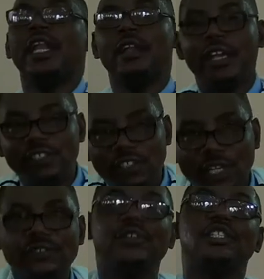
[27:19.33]
the next
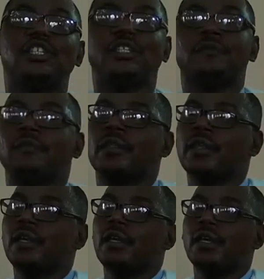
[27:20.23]
generation.
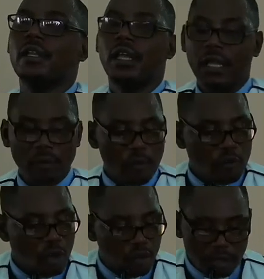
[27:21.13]
In the name of
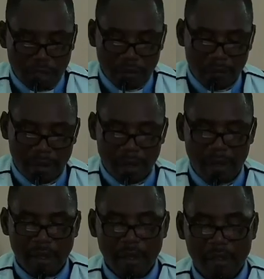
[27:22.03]
God,
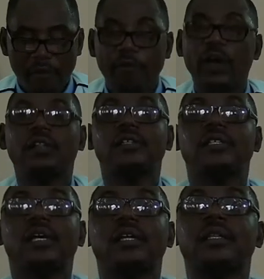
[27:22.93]
the Father,
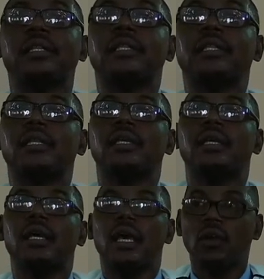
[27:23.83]
Son,
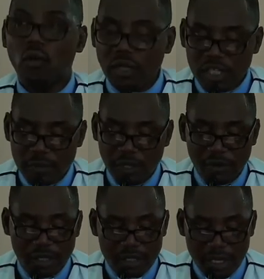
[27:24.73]
and Holy
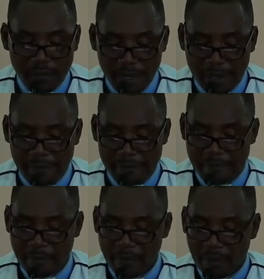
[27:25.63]
Spirit. Amen.
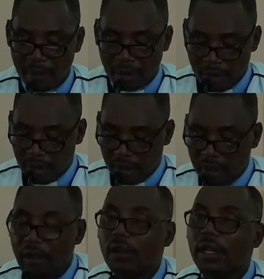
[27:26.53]

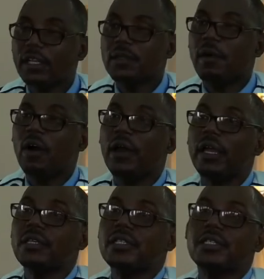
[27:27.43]
Let us bow our
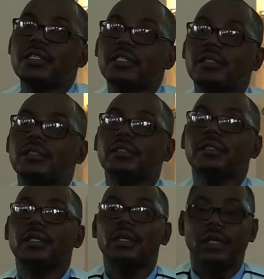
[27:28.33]
heads
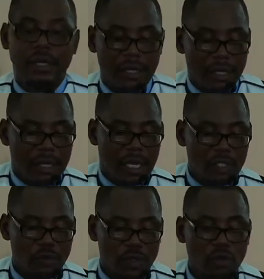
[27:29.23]

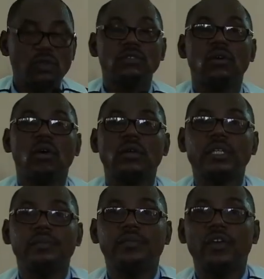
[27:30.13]
as we go to God
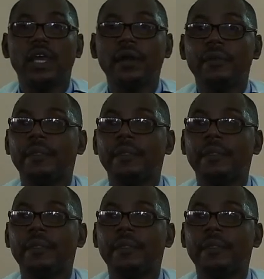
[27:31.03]
in prayer.